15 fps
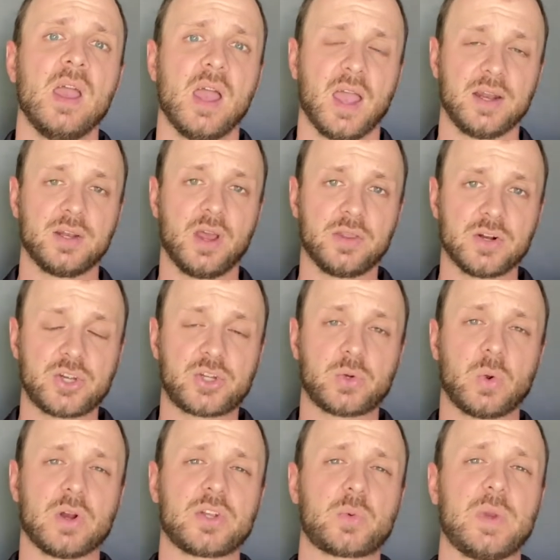Another
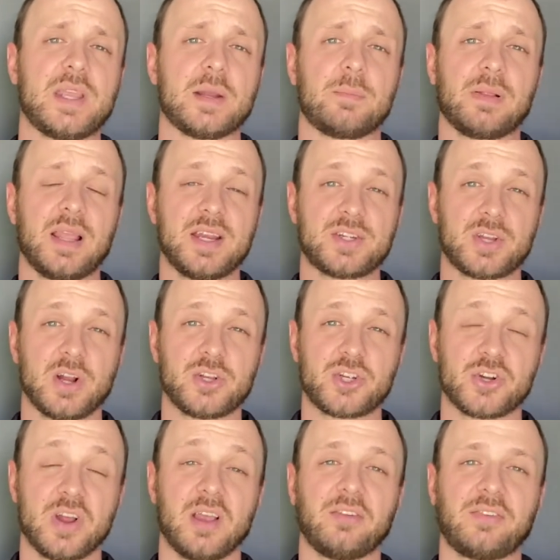source we can place our
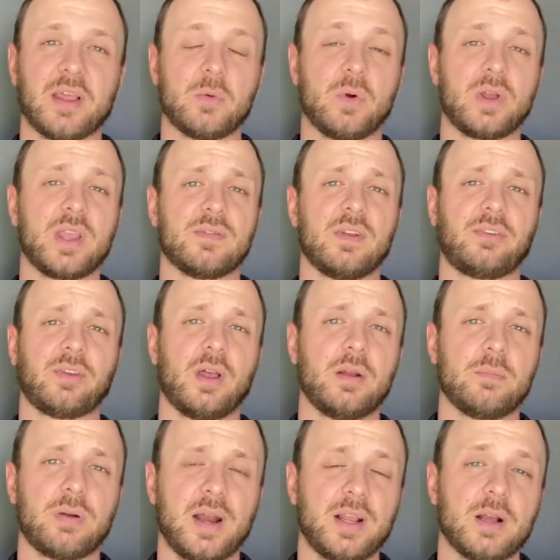trust that will give us
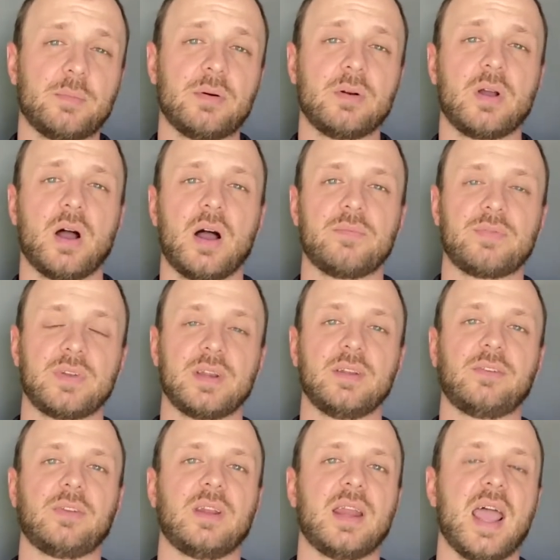unbreakable
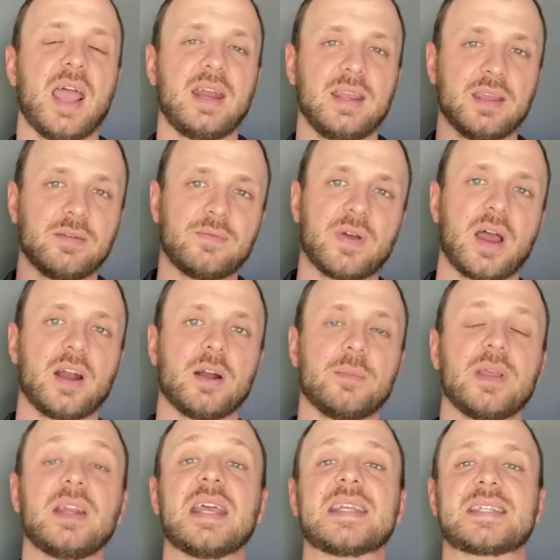confidence in any
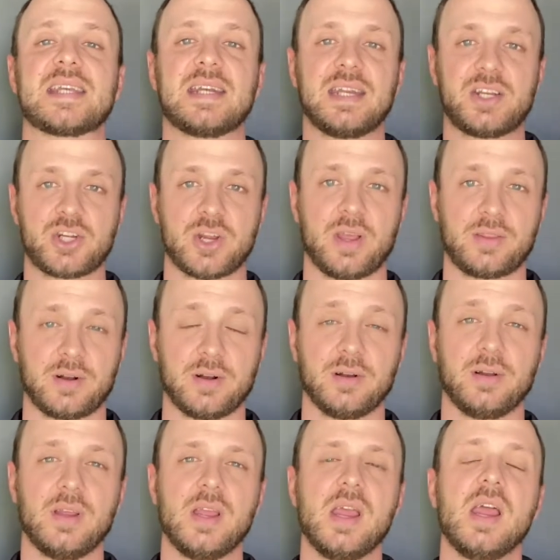environment is in each other.
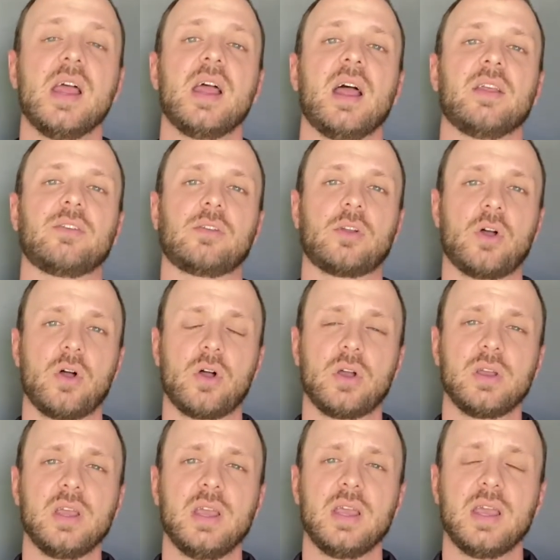As
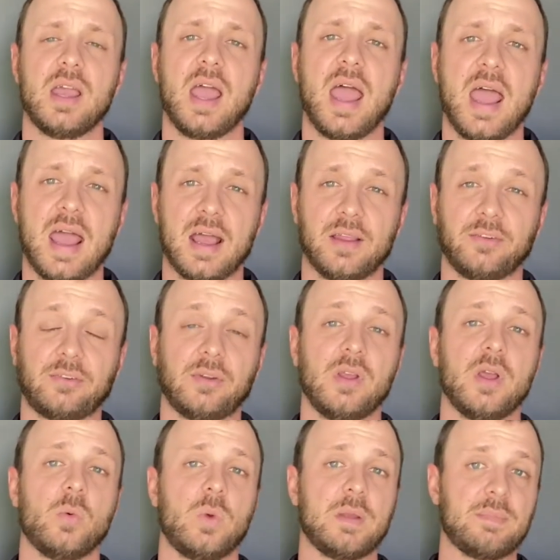long as
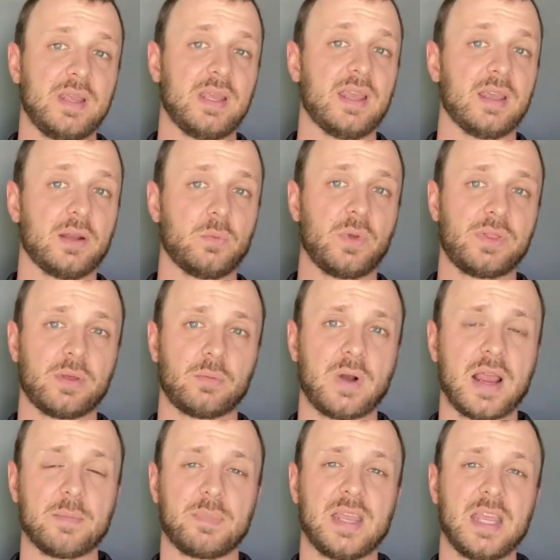we begin with the
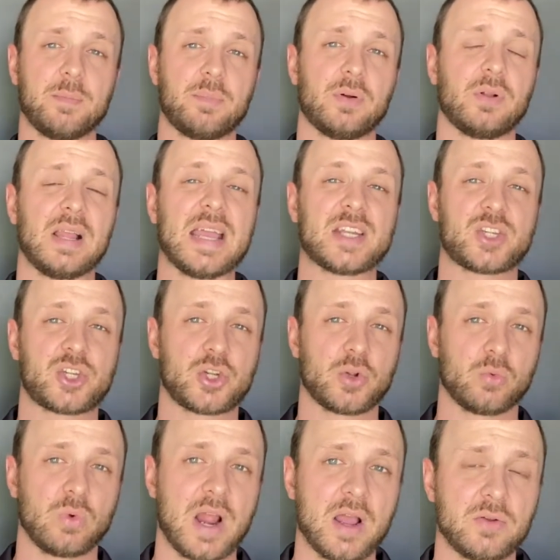right people and
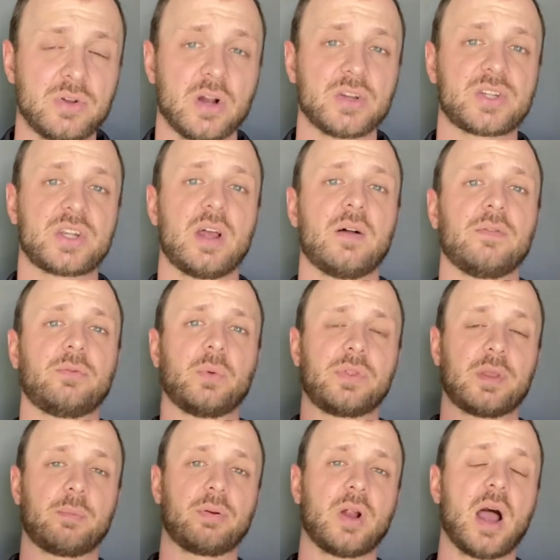surround ourselves with
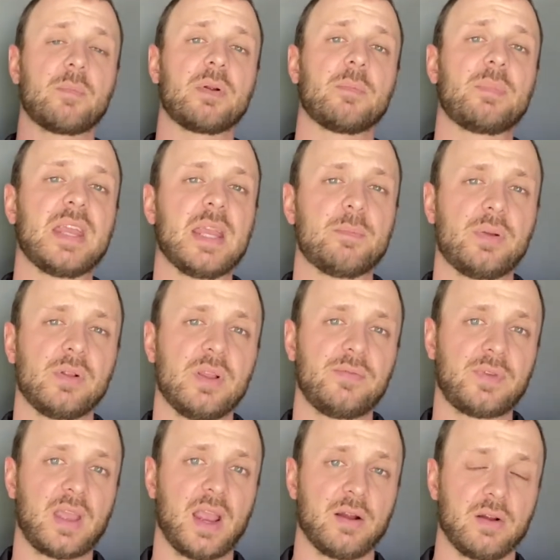the proper people of
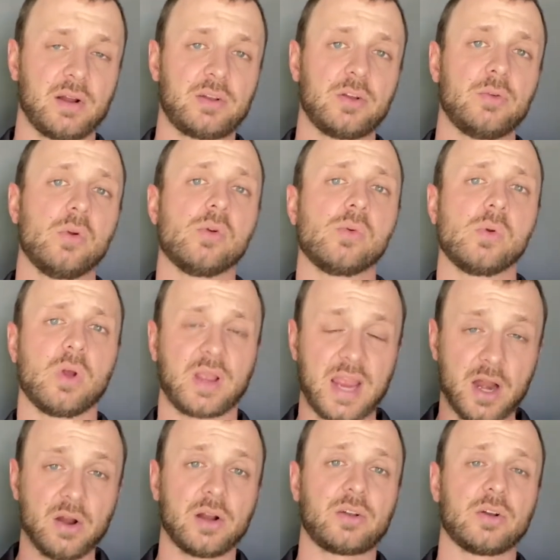character
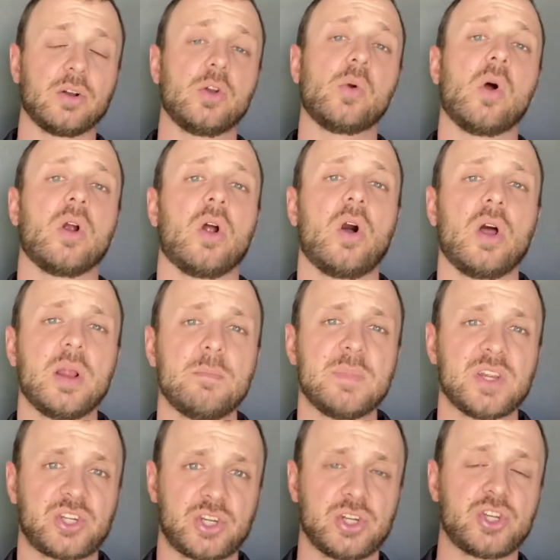who are on a
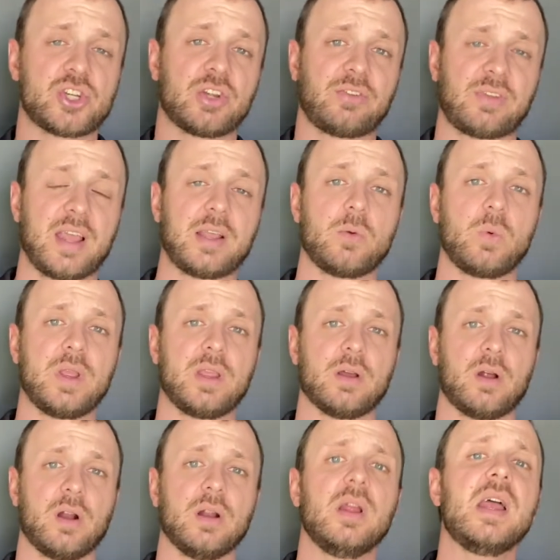mission just like we
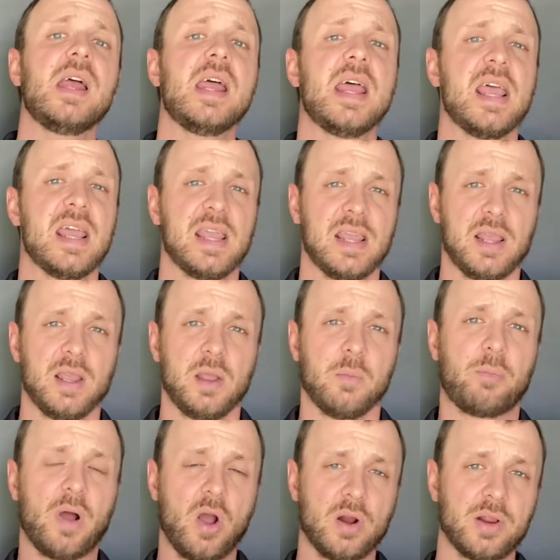are.
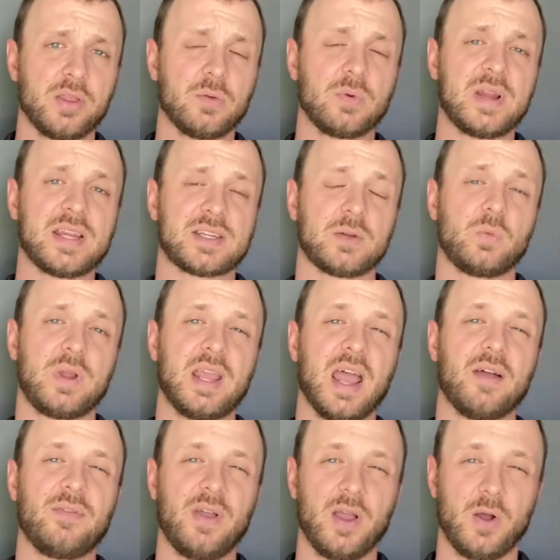Part of the reason we
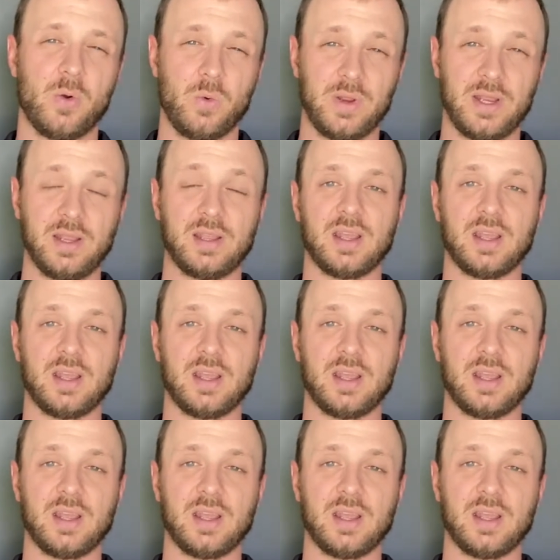have Hell Week